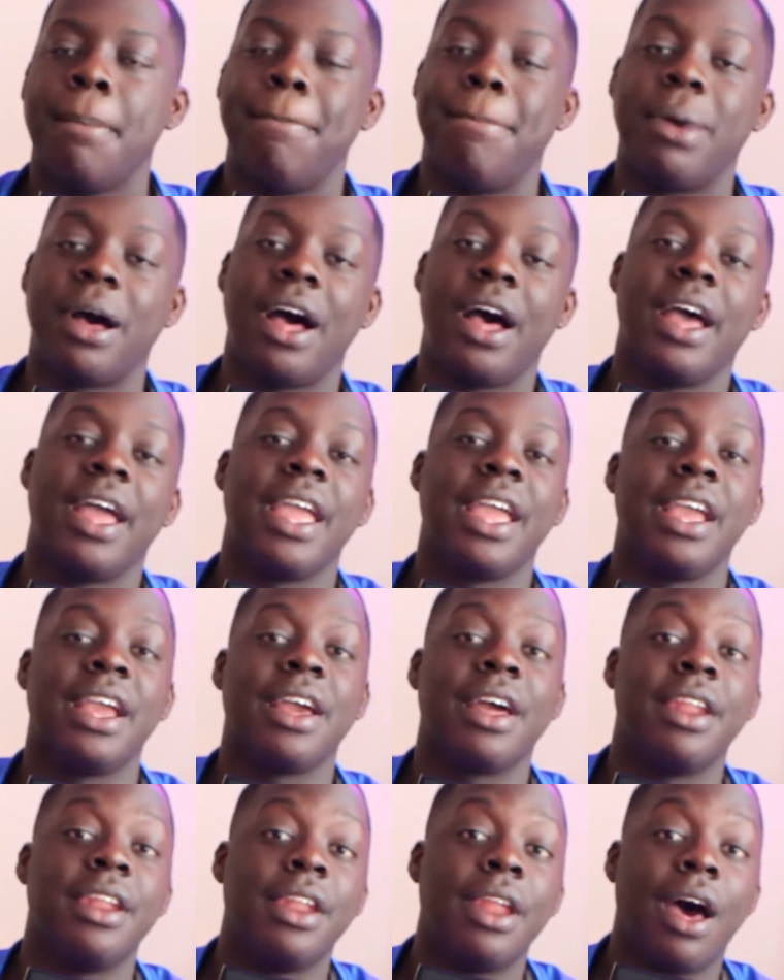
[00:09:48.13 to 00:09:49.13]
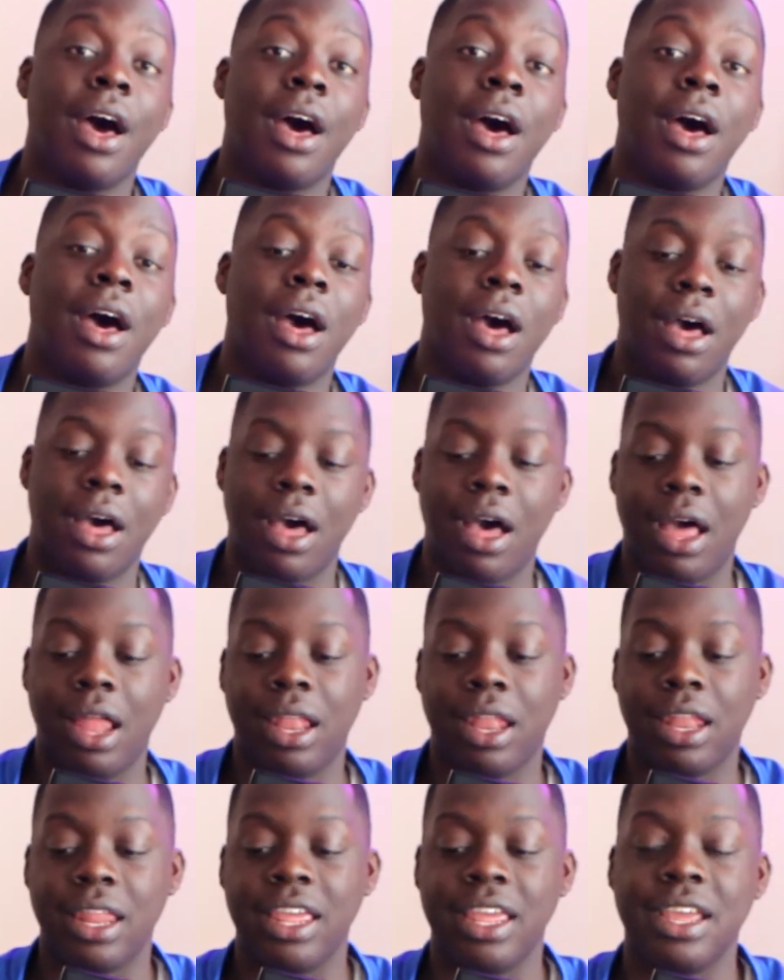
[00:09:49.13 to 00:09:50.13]
buying a
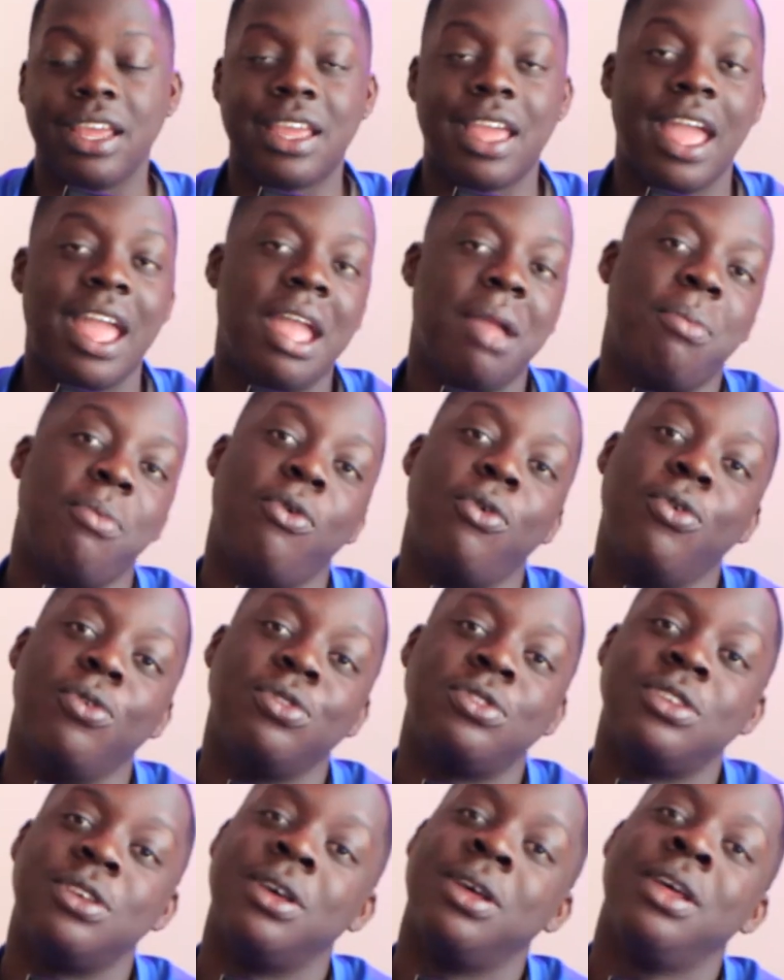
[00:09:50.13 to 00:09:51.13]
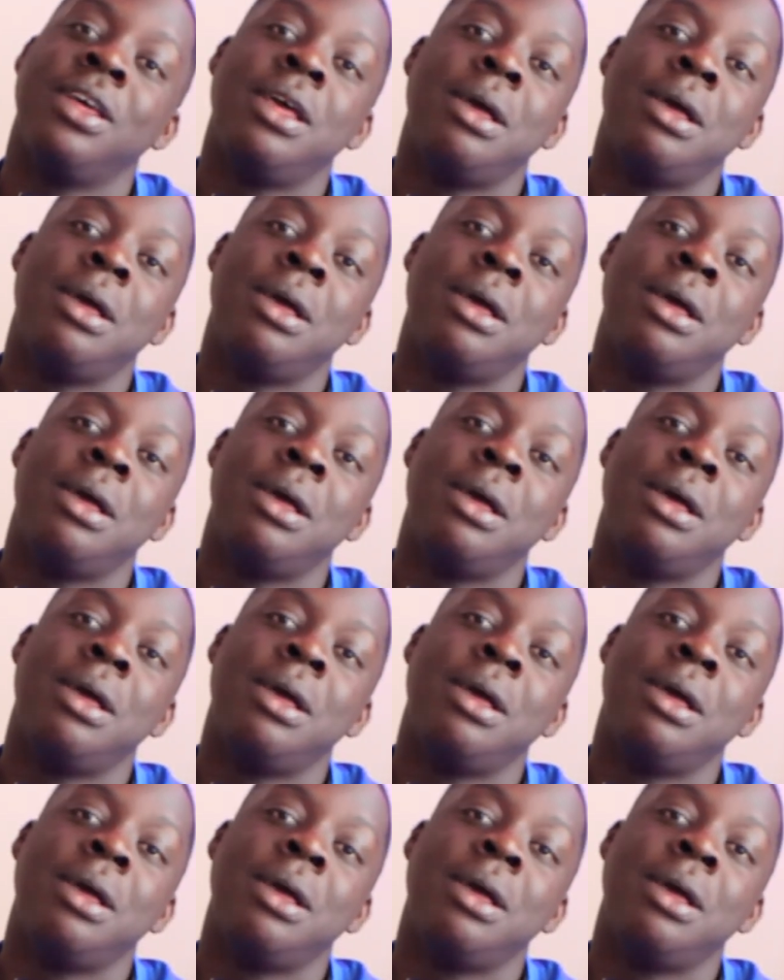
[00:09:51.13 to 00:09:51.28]
link cable to